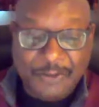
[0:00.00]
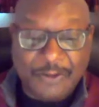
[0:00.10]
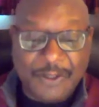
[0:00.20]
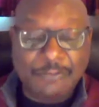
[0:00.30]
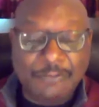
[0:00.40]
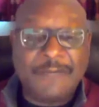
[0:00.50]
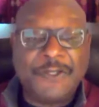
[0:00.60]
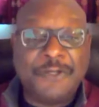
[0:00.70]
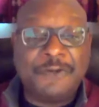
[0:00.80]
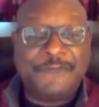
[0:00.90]

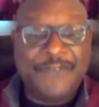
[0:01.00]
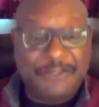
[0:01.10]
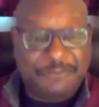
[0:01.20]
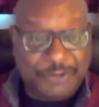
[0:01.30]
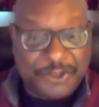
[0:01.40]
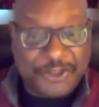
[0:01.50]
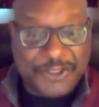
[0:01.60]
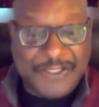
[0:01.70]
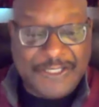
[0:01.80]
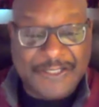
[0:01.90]
whatever your faith
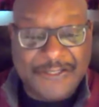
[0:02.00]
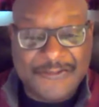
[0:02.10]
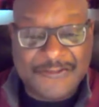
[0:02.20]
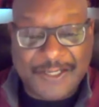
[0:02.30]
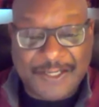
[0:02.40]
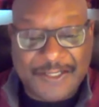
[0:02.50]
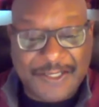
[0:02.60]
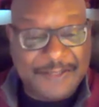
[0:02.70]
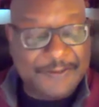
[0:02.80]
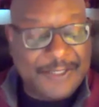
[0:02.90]
tradition is,
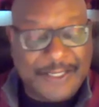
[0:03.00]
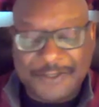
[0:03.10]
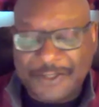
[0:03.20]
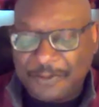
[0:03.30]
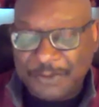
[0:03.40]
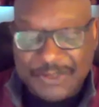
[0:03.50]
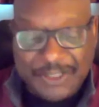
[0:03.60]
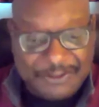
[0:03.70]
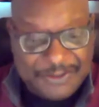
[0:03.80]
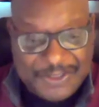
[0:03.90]
I can almost
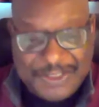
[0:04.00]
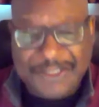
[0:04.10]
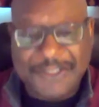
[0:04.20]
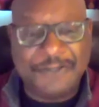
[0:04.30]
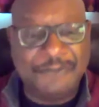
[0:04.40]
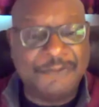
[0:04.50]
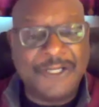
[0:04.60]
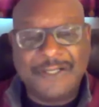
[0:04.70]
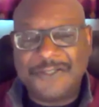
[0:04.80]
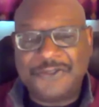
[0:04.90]
guarantee to you
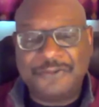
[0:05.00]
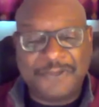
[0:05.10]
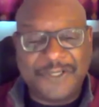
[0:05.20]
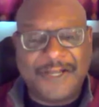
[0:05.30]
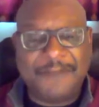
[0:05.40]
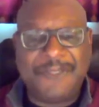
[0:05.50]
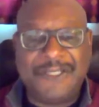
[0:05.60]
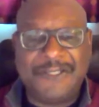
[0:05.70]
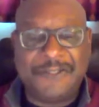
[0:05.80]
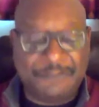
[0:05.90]
that you will not
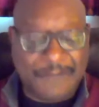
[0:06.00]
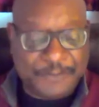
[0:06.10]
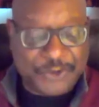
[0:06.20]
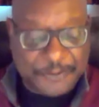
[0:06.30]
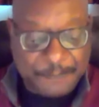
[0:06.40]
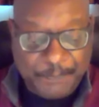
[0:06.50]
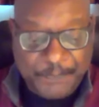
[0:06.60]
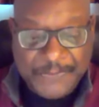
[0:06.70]
be an interruption.